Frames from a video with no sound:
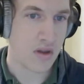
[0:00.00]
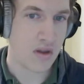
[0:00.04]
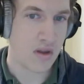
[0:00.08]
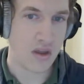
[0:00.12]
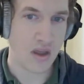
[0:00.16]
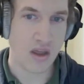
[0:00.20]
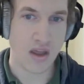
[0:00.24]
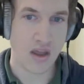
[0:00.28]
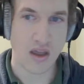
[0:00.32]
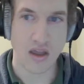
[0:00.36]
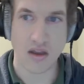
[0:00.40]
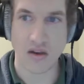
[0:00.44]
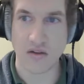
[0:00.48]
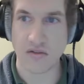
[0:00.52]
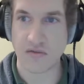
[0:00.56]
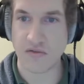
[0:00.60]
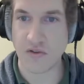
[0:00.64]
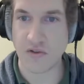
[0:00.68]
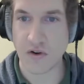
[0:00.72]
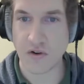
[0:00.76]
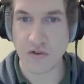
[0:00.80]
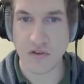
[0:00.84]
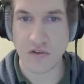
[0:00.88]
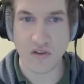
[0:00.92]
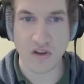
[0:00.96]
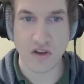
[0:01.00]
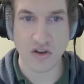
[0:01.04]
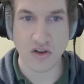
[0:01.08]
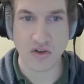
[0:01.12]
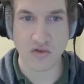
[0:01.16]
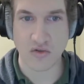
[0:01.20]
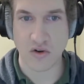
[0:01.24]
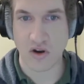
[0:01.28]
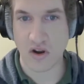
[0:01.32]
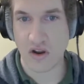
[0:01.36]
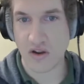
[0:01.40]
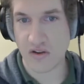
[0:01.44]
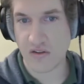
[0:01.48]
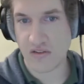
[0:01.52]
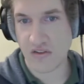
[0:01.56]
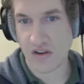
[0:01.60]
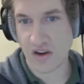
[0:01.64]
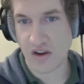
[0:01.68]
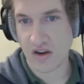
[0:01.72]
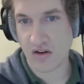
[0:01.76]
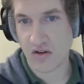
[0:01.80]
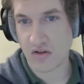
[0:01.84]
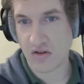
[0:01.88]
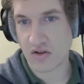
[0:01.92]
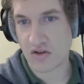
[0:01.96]
And first, it draws a
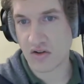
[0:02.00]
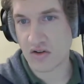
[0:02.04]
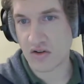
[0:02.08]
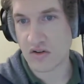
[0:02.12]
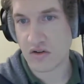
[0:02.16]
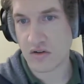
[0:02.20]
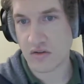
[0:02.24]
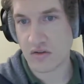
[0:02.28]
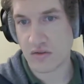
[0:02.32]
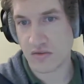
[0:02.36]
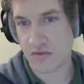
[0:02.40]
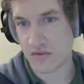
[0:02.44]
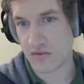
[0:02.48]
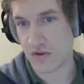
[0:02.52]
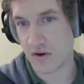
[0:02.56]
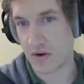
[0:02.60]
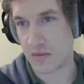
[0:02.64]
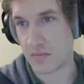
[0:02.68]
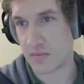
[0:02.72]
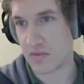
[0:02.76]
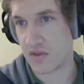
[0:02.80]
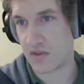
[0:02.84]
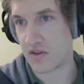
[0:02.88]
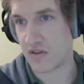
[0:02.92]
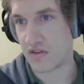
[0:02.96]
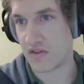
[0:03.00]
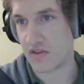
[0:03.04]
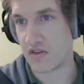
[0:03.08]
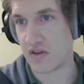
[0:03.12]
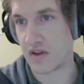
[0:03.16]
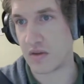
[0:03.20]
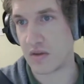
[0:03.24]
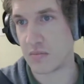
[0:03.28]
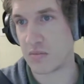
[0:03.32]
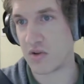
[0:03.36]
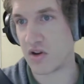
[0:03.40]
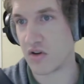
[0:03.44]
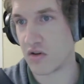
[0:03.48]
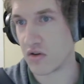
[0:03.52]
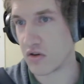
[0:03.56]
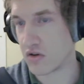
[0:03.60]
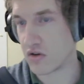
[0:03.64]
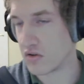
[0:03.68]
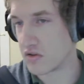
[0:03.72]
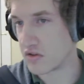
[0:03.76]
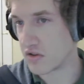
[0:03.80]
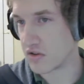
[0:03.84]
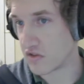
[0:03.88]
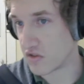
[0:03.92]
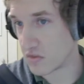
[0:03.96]
character from this
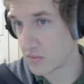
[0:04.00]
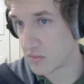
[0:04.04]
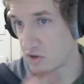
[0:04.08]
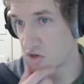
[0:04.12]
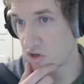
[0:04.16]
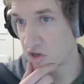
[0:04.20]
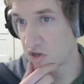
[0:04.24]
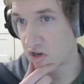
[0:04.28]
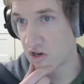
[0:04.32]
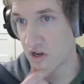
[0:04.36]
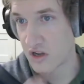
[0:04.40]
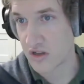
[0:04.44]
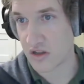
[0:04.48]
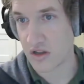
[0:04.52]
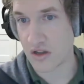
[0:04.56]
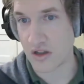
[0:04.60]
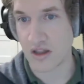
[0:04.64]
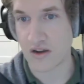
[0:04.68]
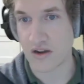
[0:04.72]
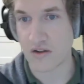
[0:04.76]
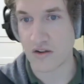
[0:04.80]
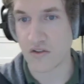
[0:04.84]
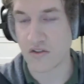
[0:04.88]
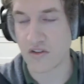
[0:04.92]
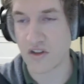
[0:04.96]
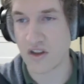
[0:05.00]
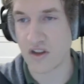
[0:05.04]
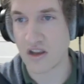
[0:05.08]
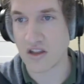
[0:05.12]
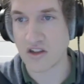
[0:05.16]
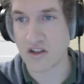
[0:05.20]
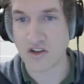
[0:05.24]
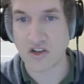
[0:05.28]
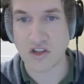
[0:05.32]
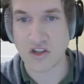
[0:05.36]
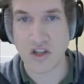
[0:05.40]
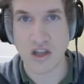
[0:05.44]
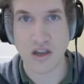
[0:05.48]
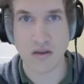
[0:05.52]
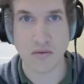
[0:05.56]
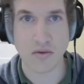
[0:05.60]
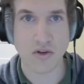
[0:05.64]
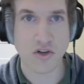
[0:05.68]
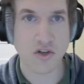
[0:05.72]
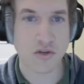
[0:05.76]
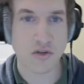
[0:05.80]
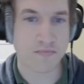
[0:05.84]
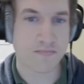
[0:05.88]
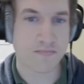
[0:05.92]
empirical distribution on the letters in the English language.